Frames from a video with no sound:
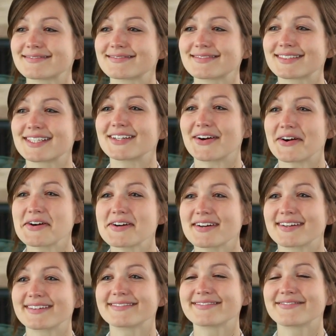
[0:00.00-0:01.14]
there
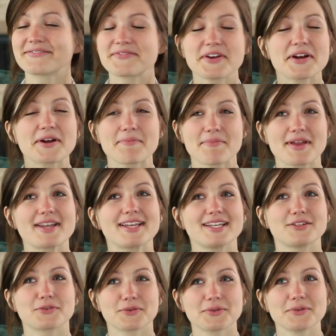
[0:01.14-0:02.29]
aren't very many
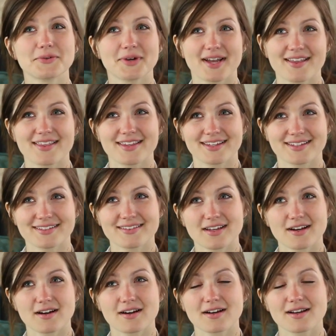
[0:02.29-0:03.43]
true atheists
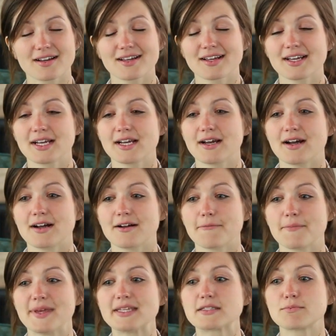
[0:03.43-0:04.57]
there.
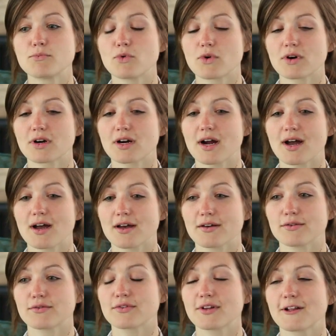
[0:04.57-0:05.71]
It's more
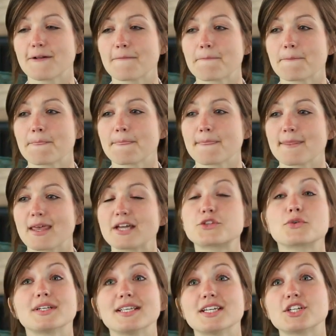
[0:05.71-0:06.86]
of a
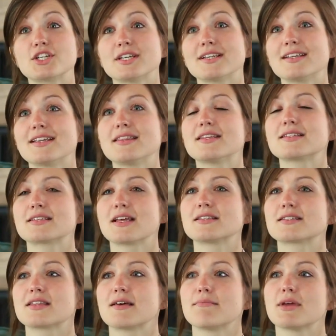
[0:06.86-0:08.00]
tradition in the sense
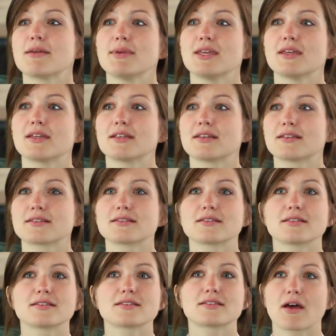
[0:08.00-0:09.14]
that maybe in
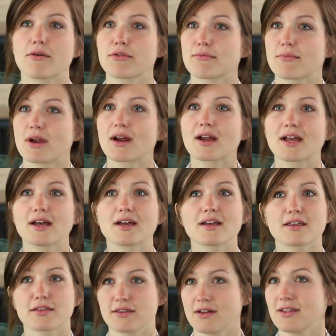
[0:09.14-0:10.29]
South America,
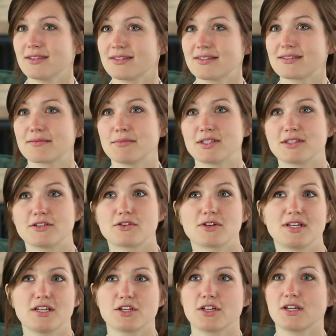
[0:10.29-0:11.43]
Catholicism is a
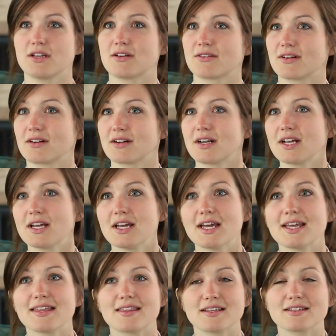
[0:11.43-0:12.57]
tradition or
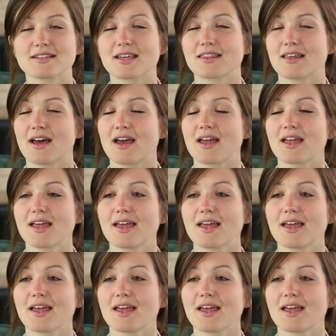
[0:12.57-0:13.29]
things like that.